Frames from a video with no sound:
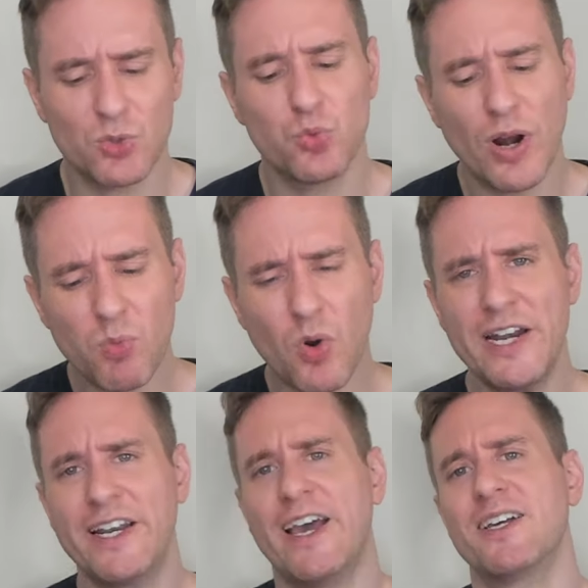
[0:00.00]
Red
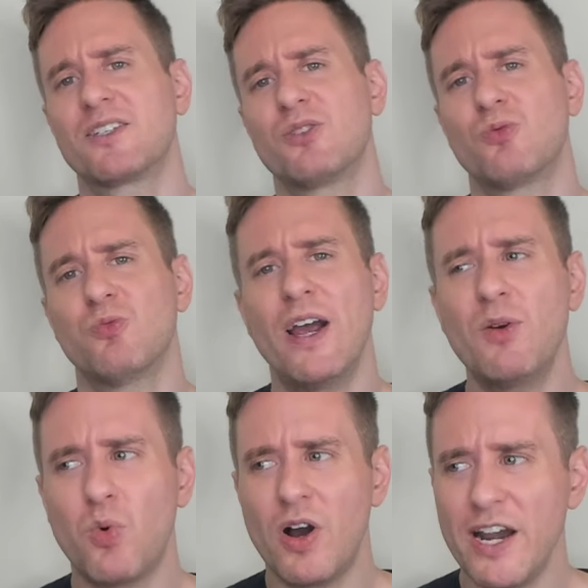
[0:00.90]
wine casks.
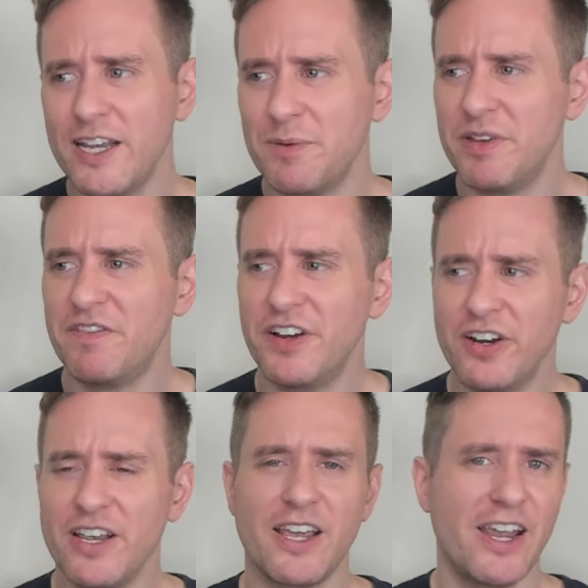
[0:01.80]
Red wine can be
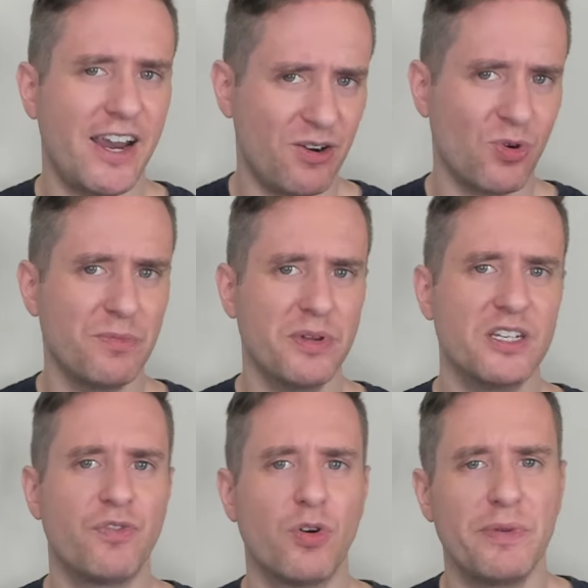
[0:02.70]
very hit or
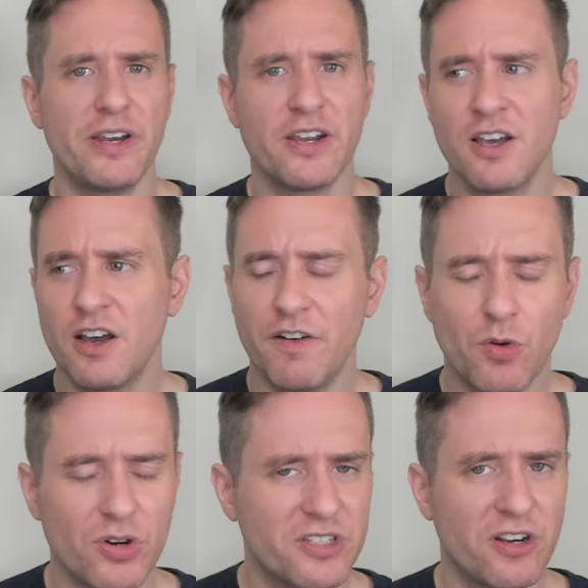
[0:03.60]
miss for me. Of
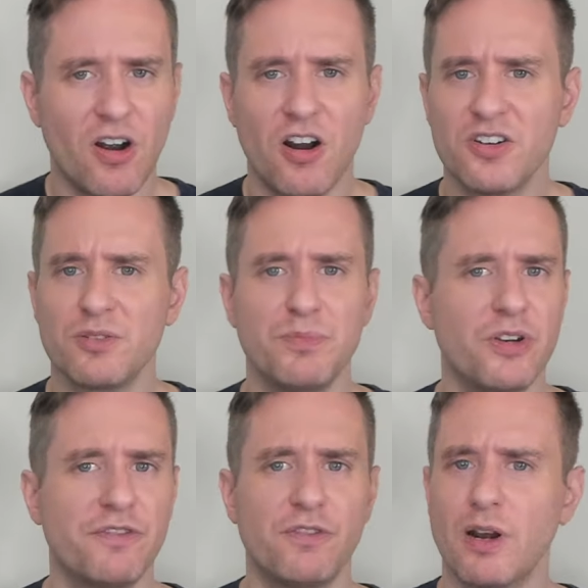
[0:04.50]
course, there are some
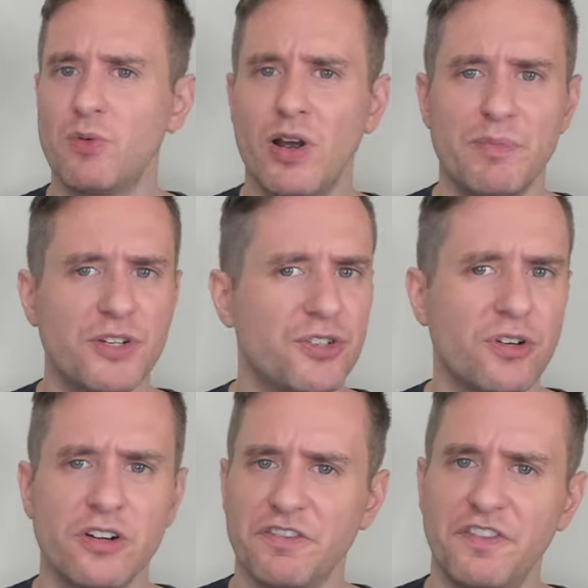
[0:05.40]
beautiful red wine
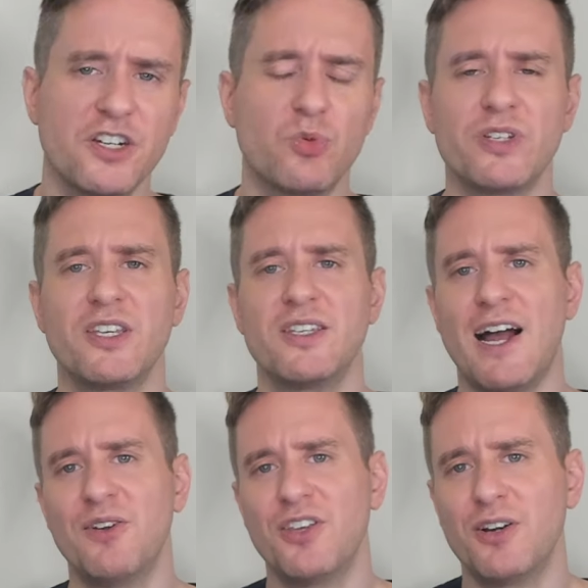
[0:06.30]
matured or finished whiskeys
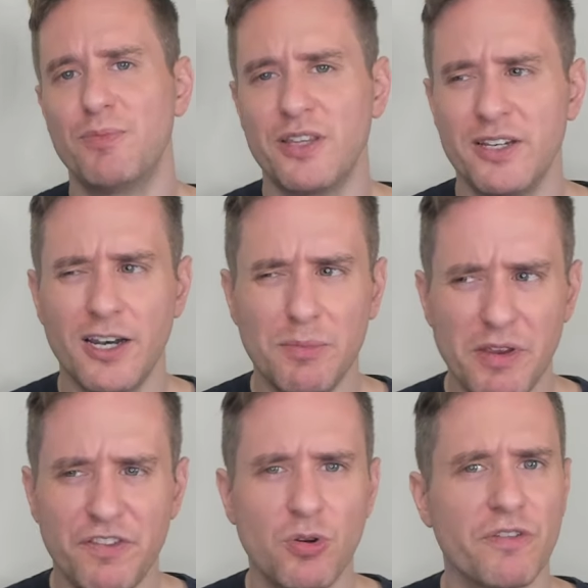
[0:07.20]
out there, but they tend to be
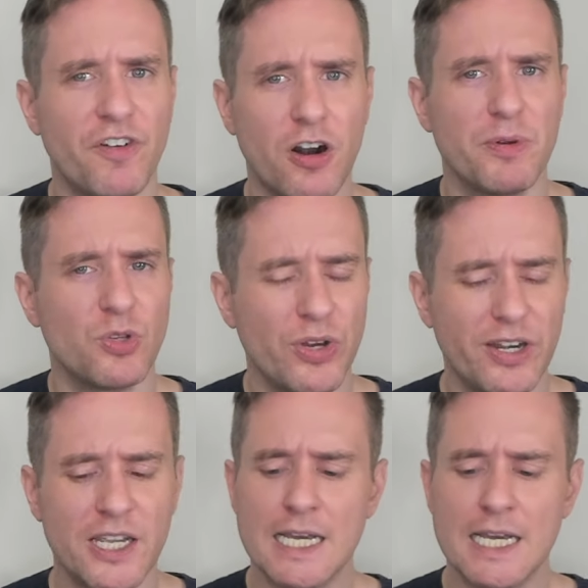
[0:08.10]
few or far between,